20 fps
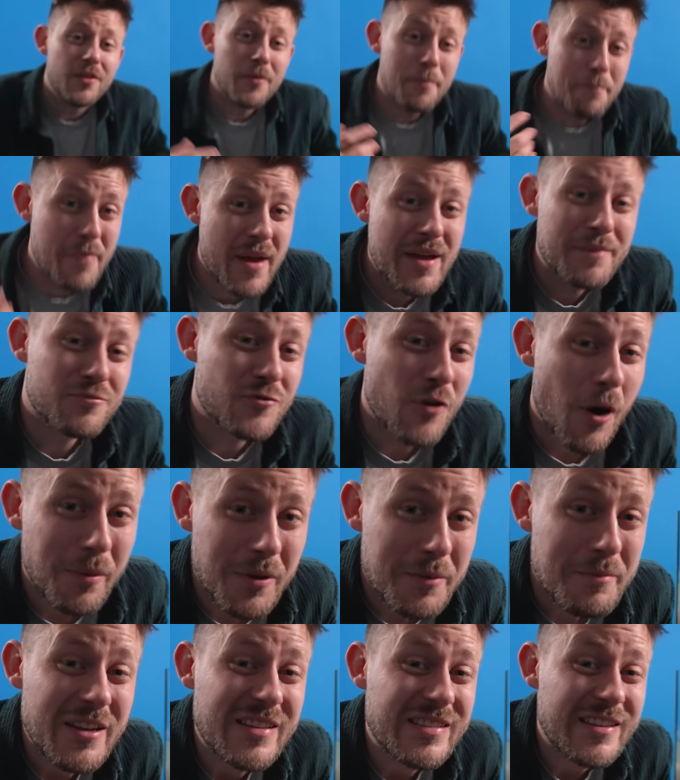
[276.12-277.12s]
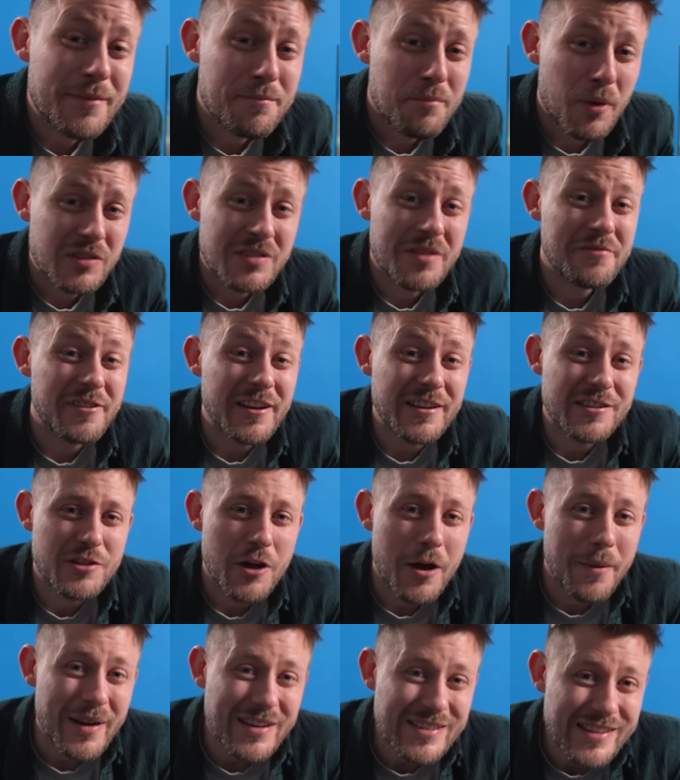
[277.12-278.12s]
The big problem is that bottom fixed
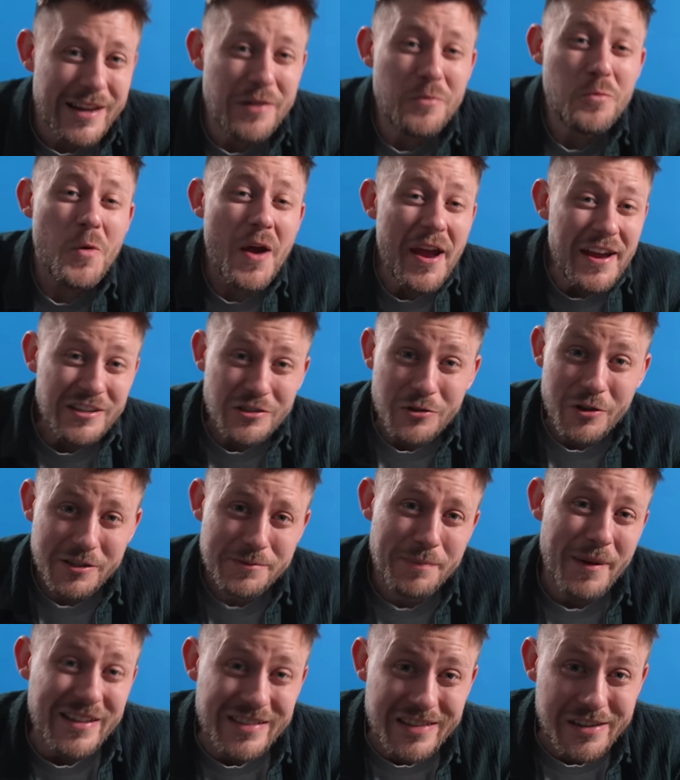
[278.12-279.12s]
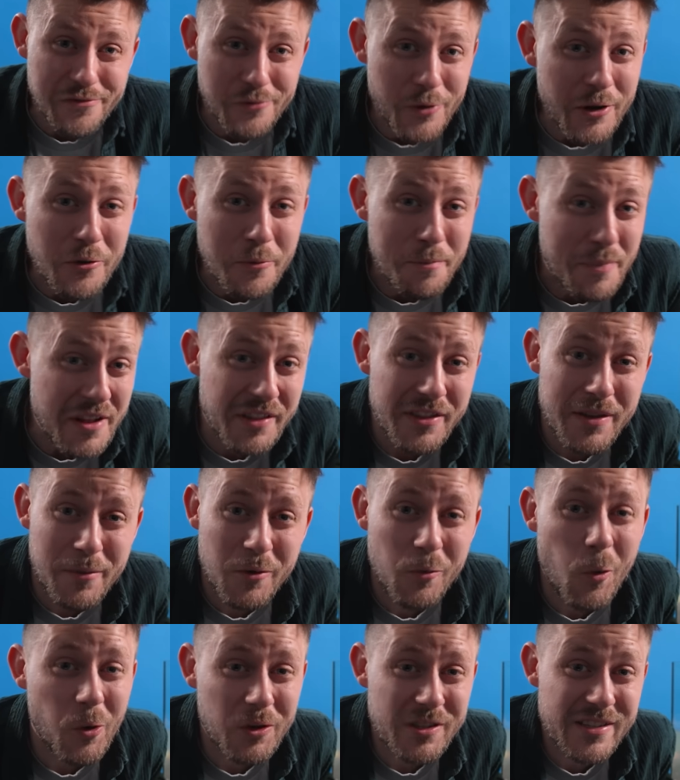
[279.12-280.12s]
turbines get way too expensive when you build them
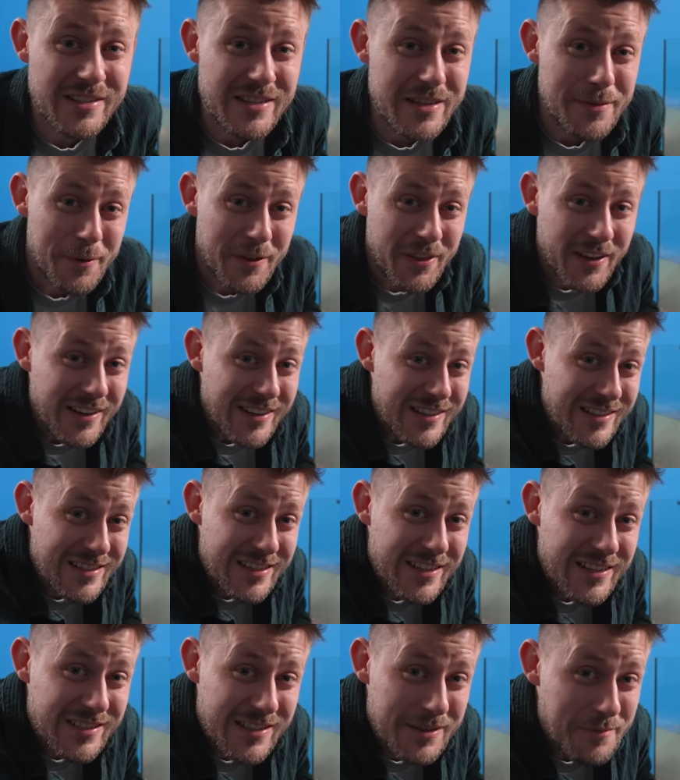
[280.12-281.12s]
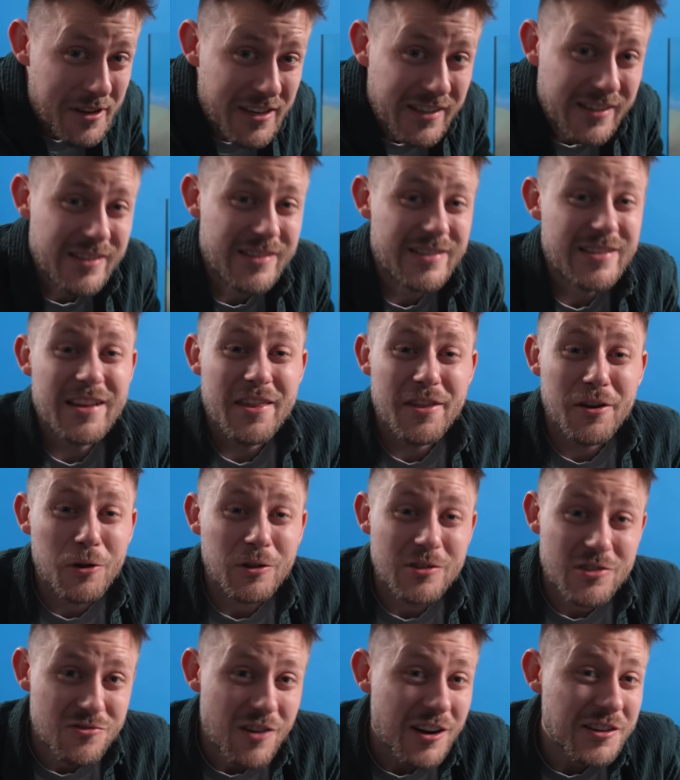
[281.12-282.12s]
in waters deeper than 60 meters. The
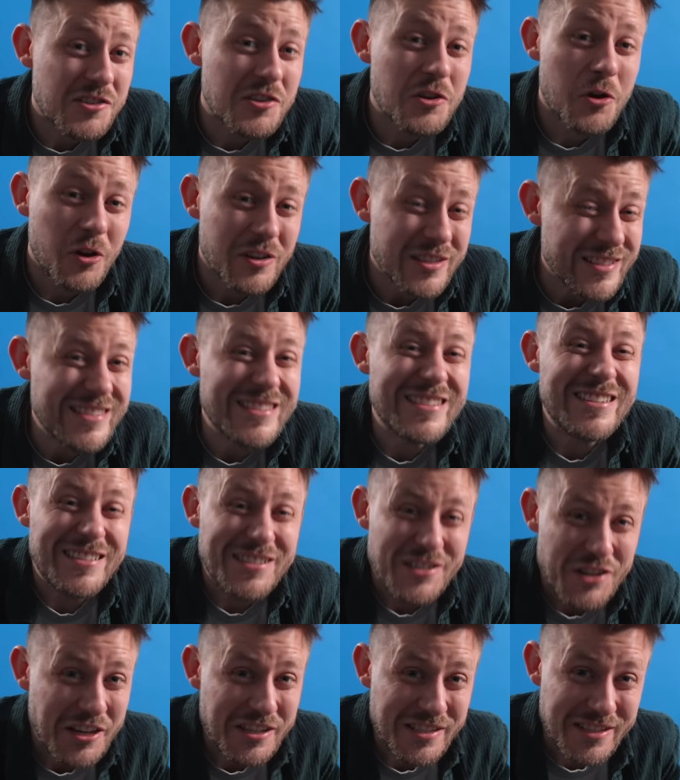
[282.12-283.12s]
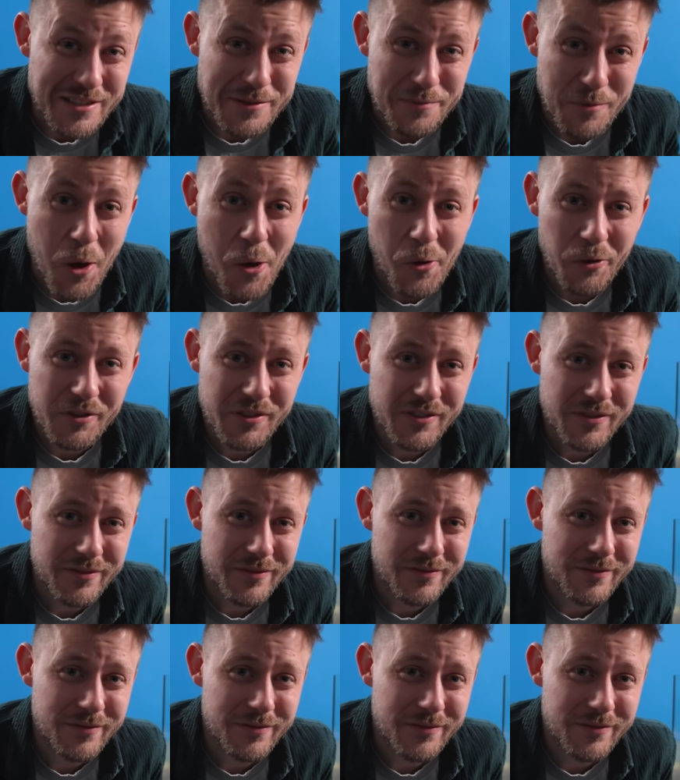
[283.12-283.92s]
construction costs just explode.